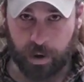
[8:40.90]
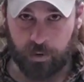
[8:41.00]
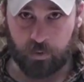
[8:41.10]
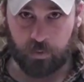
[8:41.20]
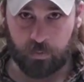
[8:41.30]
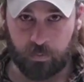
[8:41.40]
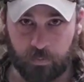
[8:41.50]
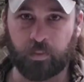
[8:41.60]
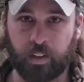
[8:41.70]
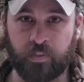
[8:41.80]
medical,
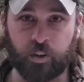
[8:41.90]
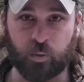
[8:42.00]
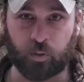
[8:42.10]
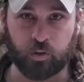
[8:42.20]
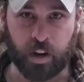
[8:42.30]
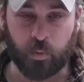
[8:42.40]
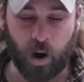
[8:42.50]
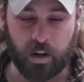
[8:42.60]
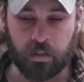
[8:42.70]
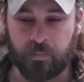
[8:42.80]
individual first aid
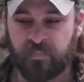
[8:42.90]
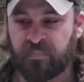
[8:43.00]
wise,